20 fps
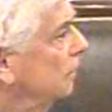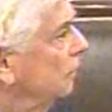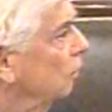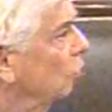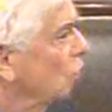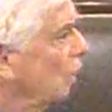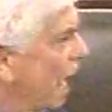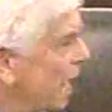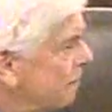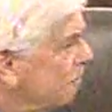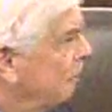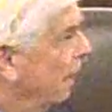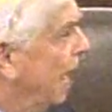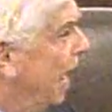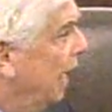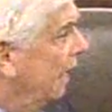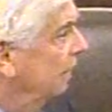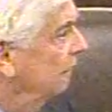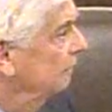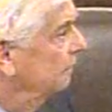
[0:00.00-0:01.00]
Right
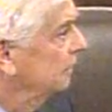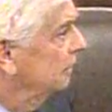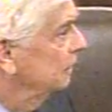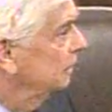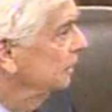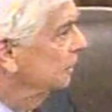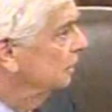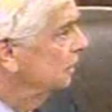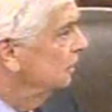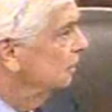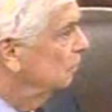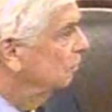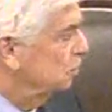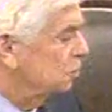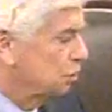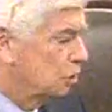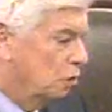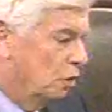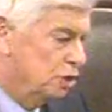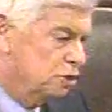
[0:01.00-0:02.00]
back. Which,
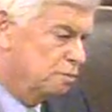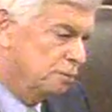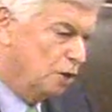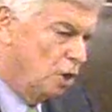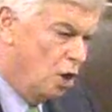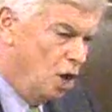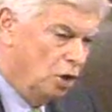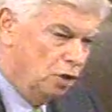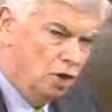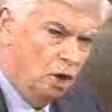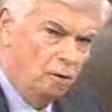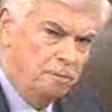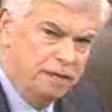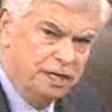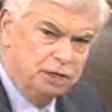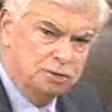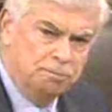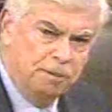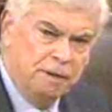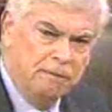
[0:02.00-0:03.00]
of course, we all know
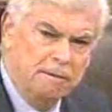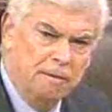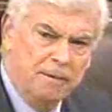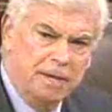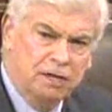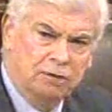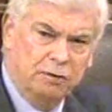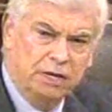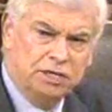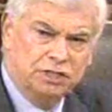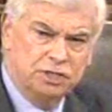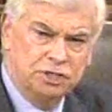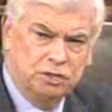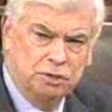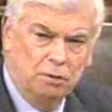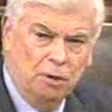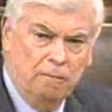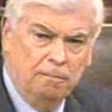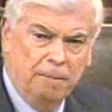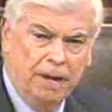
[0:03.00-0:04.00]
means premium increases
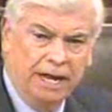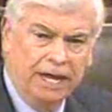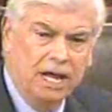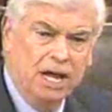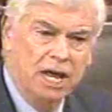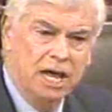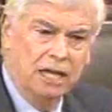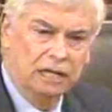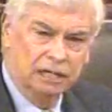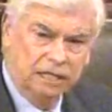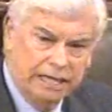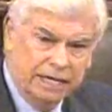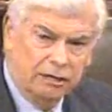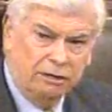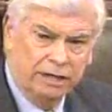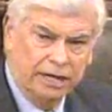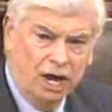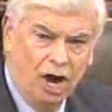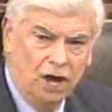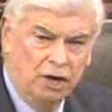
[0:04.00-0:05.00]
go up by
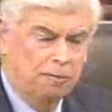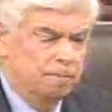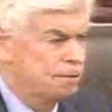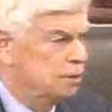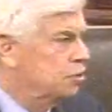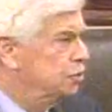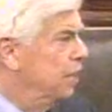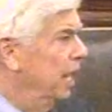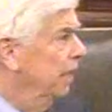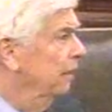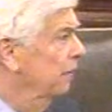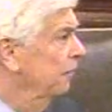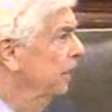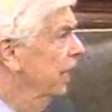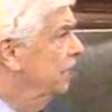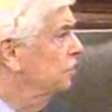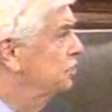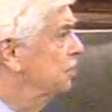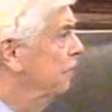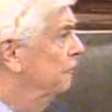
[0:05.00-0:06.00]
literally 100% in the
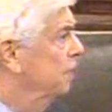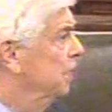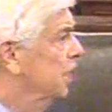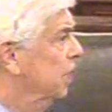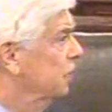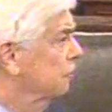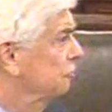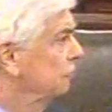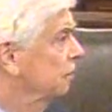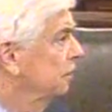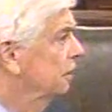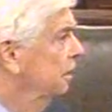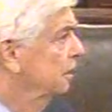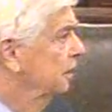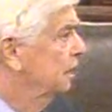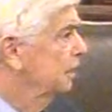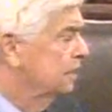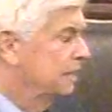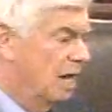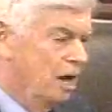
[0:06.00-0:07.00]
next 7 years.
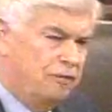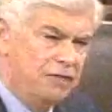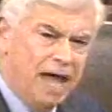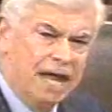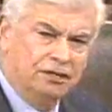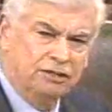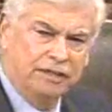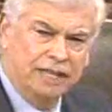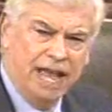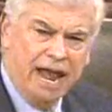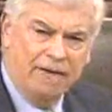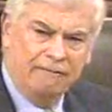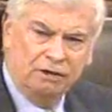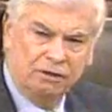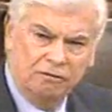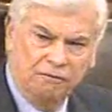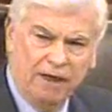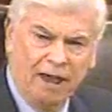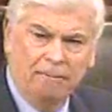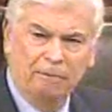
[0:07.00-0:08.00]
Tell that to the average
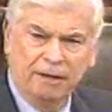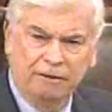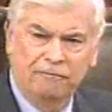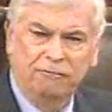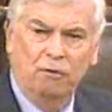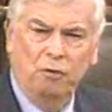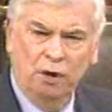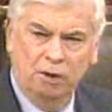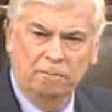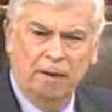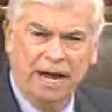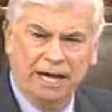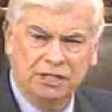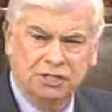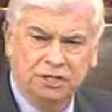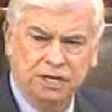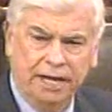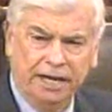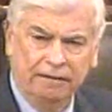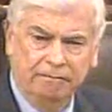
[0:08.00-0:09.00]
family of 4 in my
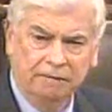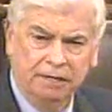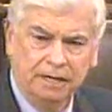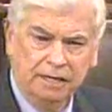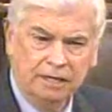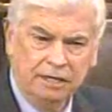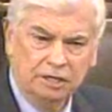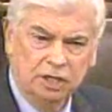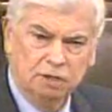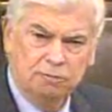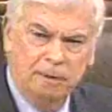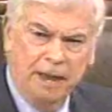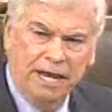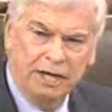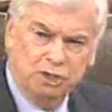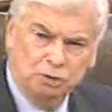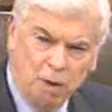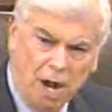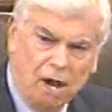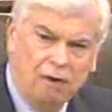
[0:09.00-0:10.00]
state. That's paying
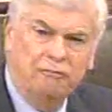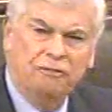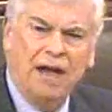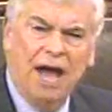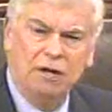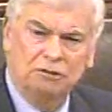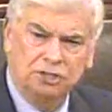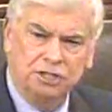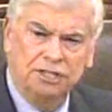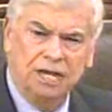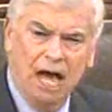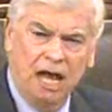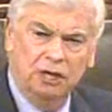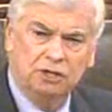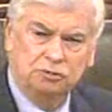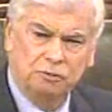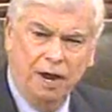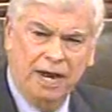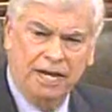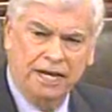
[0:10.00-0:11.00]

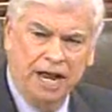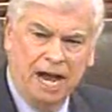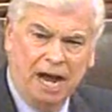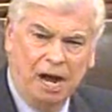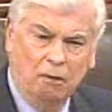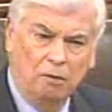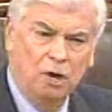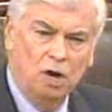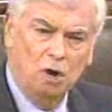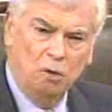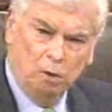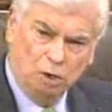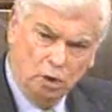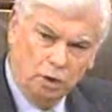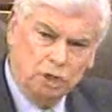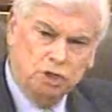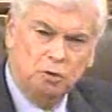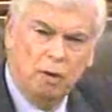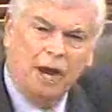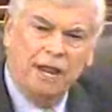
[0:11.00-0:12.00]
$12,000 right now will go
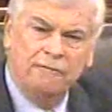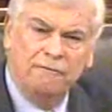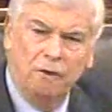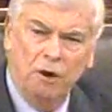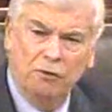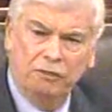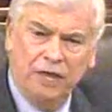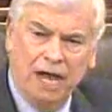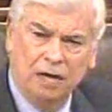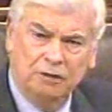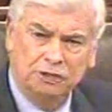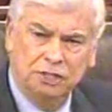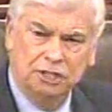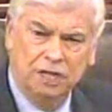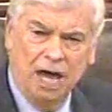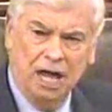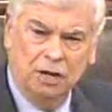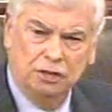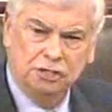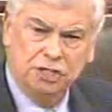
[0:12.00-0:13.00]
to
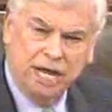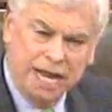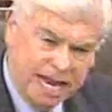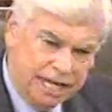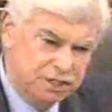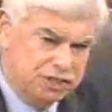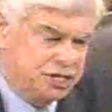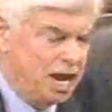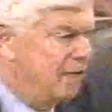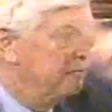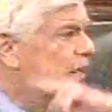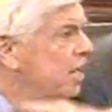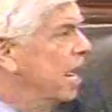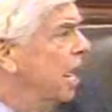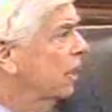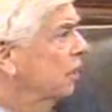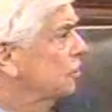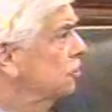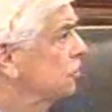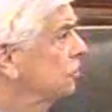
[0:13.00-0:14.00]
$24,000 in 7
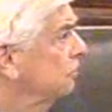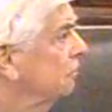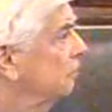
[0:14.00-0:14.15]
years,